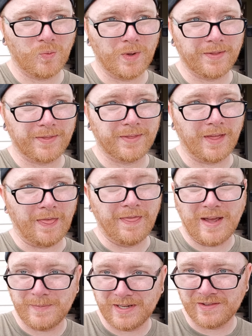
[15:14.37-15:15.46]
with
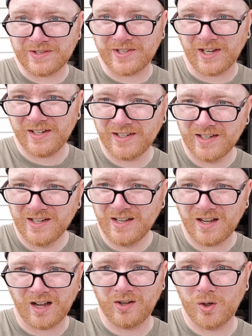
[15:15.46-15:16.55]
that being said,
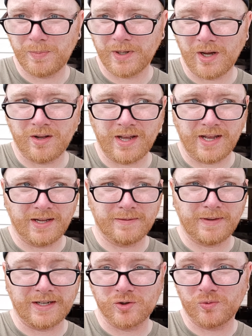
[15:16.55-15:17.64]
I hope y'all have
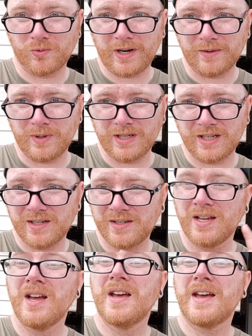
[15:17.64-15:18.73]
a great weekend.
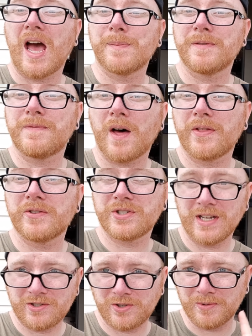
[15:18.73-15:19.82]
Happy Father's
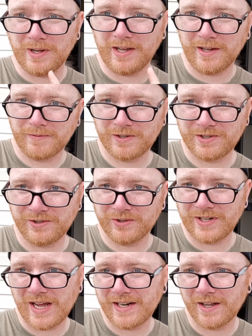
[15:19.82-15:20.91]
Day to every single
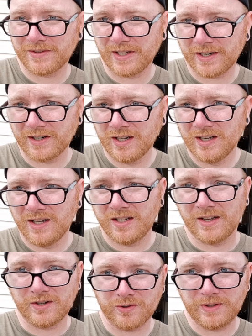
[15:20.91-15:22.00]
dad out there,
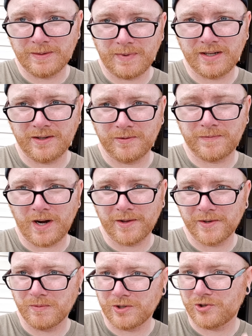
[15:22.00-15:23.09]
including my own
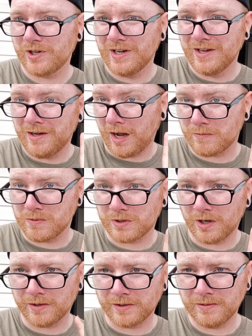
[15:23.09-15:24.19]
father, which I will
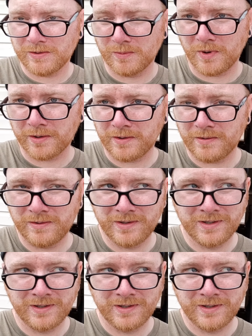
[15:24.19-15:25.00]
call you tomorrow.